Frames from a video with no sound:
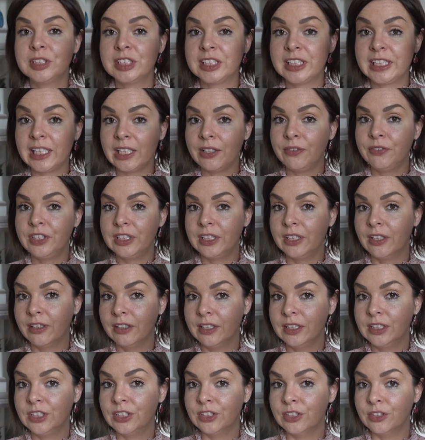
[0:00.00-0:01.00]
was a gifted
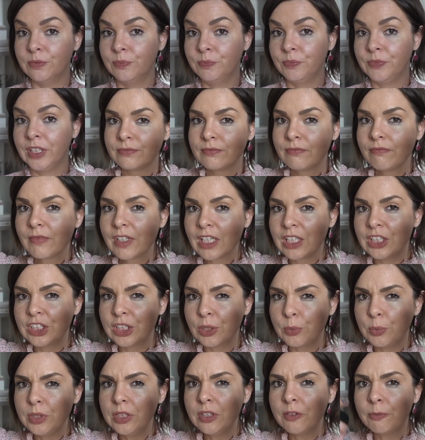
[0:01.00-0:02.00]
item,
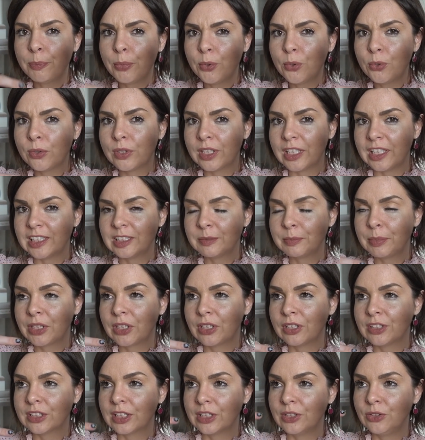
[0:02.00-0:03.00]
so I wouldn't have bought this
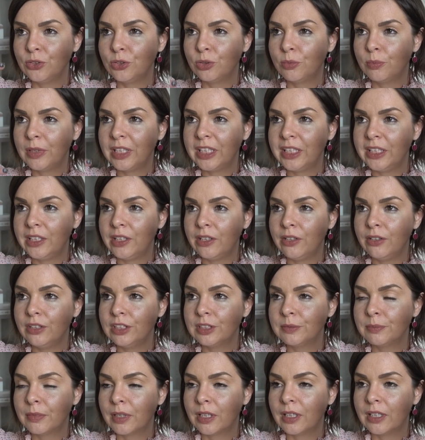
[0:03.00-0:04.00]
because I normally
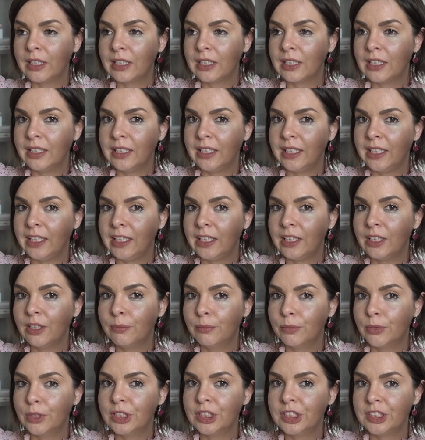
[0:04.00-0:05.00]
use my Clinique
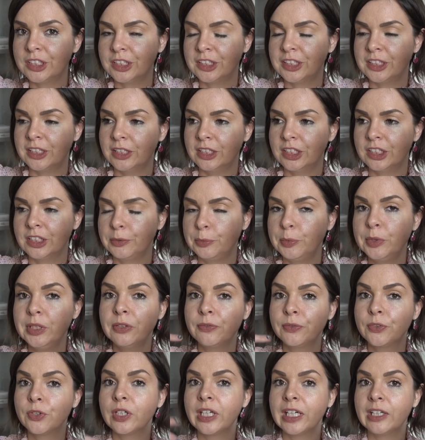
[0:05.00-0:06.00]
Moisture Surge, so I wouldn't
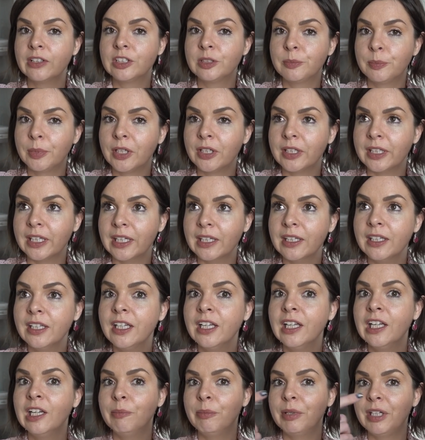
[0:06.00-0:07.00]
have gone out to buy it,
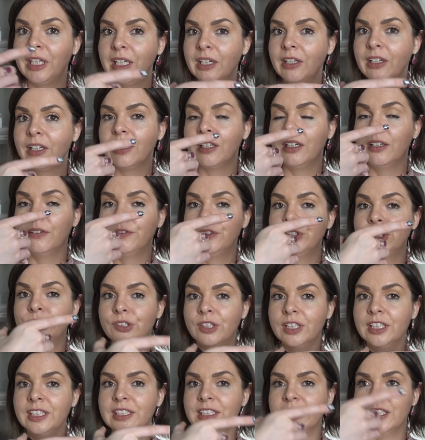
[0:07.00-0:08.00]
but now that I've
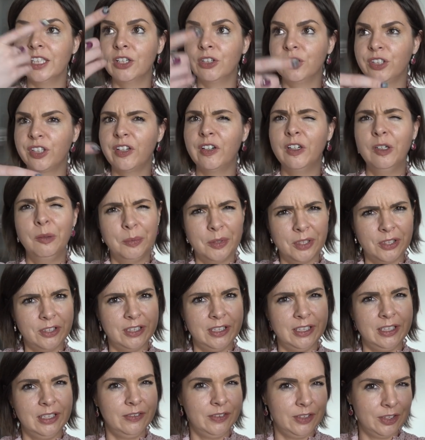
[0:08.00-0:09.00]
tried it, I'll go out and buy
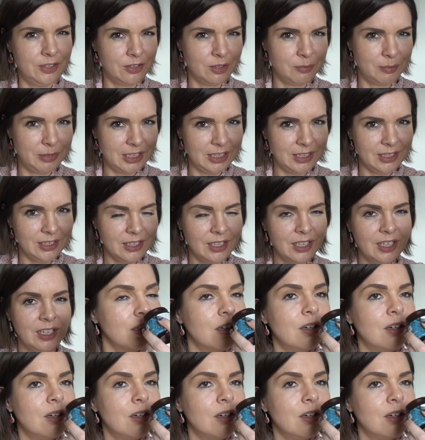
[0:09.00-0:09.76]
it, if you know what I mean?